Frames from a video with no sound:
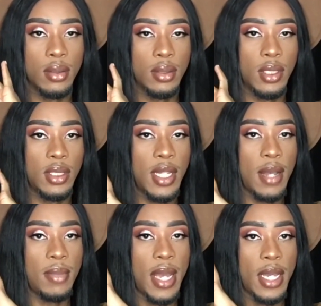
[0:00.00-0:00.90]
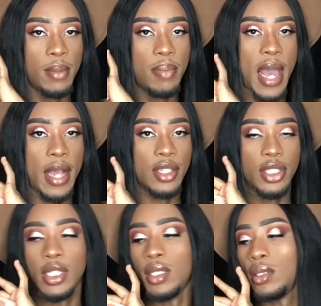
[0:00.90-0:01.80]
these damn light
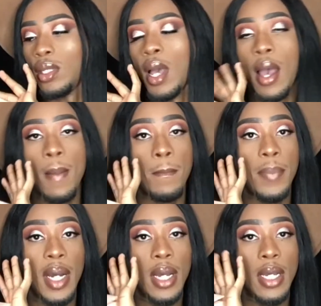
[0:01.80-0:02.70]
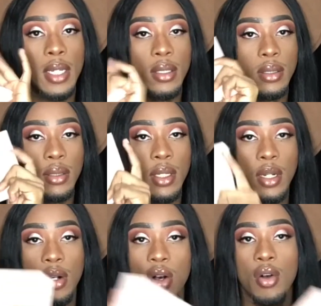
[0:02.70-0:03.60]
packagings, but the
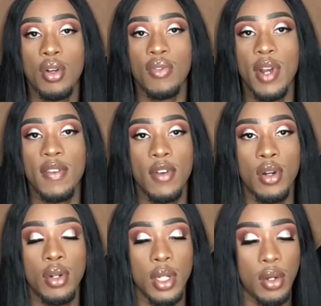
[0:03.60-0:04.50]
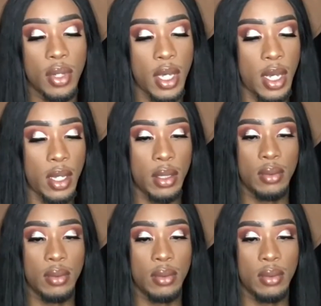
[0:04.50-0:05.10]
Nicole Guerrero Glow Kit,